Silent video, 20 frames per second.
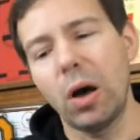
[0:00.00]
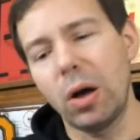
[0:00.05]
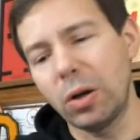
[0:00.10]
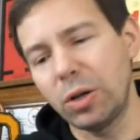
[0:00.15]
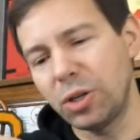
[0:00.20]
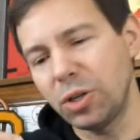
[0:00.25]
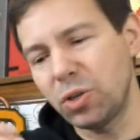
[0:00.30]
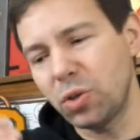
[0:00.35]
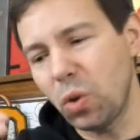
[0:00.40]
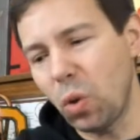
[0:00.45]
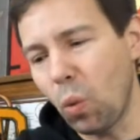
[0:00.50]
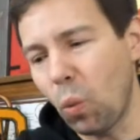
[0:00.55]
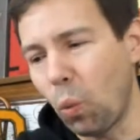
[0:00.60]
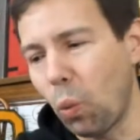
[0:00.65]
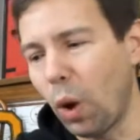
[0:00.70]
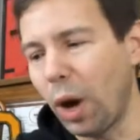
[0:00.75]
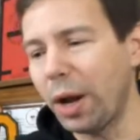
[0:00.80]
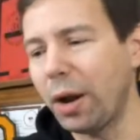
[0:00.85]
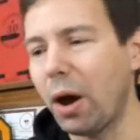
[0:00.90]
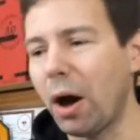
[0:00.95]
just
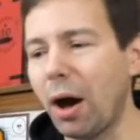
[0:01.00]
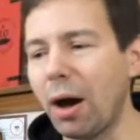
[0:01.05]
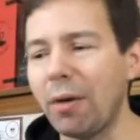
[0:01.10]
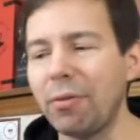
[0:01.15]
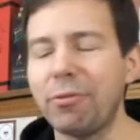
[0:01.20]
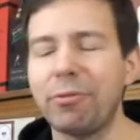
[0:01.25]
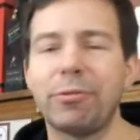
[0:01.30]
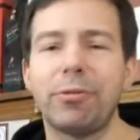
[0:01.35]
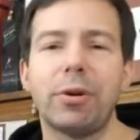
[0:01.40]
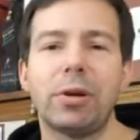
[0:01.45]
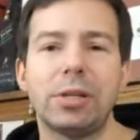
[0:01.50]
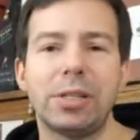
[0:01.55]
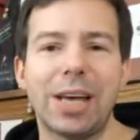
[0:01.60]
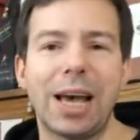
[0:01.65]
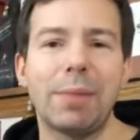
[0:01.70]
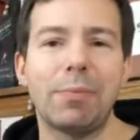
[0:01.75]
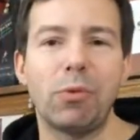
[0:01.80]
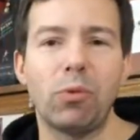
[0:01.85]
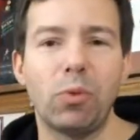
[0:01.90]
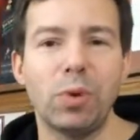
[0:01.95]
one-off
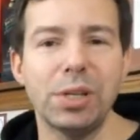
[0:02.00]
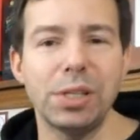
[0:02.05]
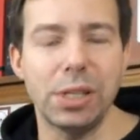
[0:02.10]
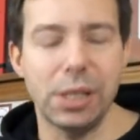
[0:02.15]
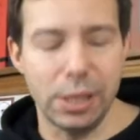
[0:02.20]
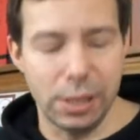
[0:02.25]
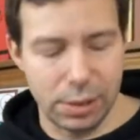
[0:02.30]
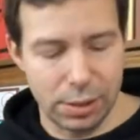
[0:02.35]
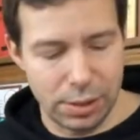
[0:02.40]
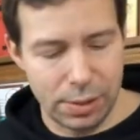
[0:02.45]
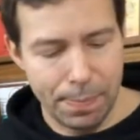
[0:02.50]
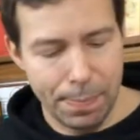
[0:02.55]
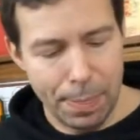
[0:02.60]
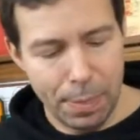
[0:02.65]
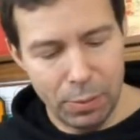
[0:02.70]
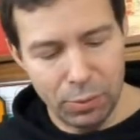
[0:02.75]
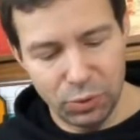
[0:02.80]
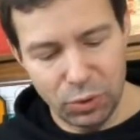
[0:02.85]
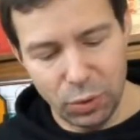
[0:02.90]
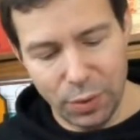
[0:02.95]
type of whiskeys.
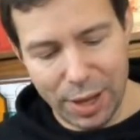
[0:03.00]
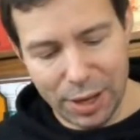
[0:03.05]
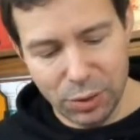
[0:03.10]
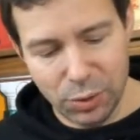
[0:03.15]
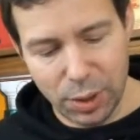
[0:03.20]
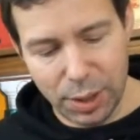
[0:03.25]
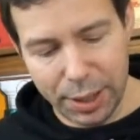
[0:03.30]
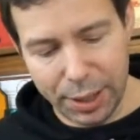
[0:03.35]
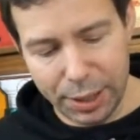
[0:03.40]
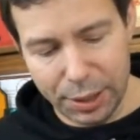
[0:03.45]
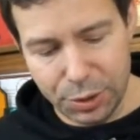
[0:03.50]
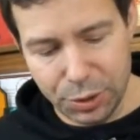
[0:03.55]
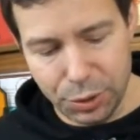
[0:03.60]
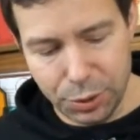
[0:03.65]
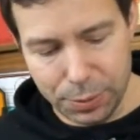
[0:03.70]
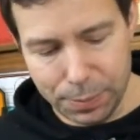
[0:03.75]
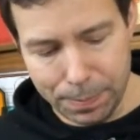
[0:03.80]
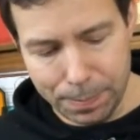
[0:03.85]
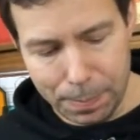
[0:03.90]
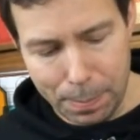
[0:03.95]
So that's what I'm going to
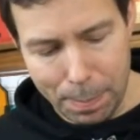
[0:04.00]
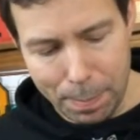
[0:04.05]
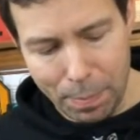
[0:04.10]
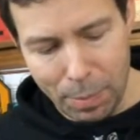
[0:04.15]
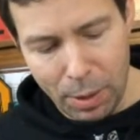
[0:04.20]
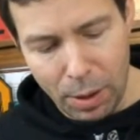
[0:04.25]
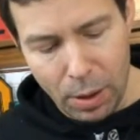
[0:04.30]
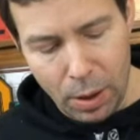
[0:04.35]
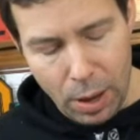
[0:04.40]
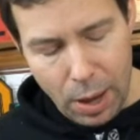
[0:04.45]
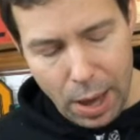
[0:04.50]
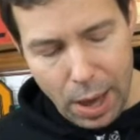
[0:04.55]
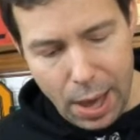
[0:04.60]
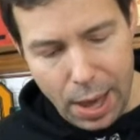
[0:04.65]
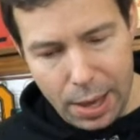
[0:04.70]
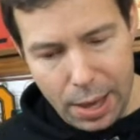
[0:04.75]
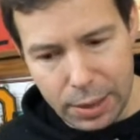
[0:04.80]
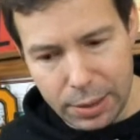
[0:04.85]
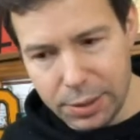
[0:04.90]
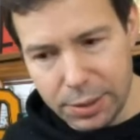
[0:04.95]
do.
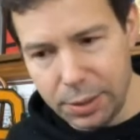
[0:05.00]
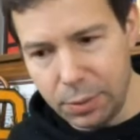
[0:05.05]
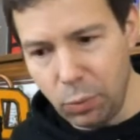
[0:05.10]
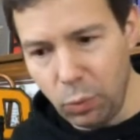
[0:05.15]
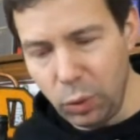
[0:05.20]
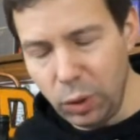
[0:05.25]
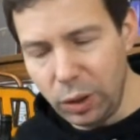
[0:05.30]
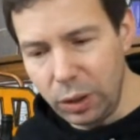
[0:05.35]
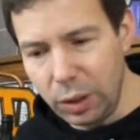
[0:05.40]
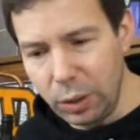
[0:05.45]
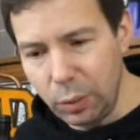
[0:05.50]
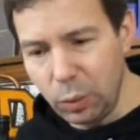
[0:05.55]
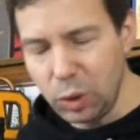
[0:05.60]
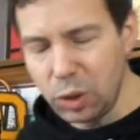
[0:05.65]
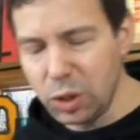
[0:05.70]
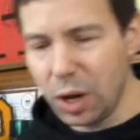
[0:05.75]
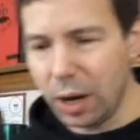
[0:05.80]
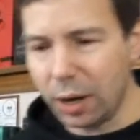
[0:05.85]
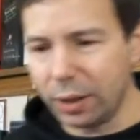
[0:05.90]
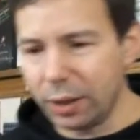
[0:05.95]
And we'll
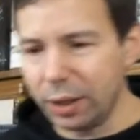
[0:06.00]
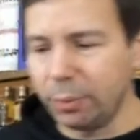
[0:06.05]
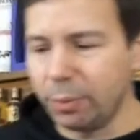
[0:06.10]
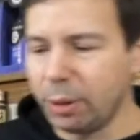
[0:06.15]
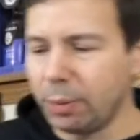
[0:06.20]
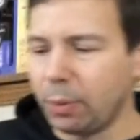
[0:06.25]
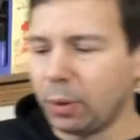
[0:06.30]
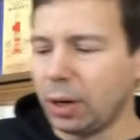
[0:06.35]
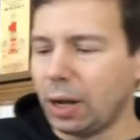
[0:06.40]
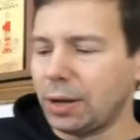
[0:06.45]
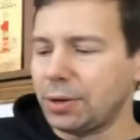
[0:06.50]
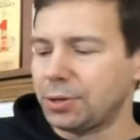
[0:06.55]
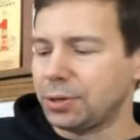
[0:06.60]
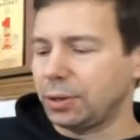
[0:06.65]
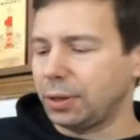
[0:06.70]
talk a little bit about Hunter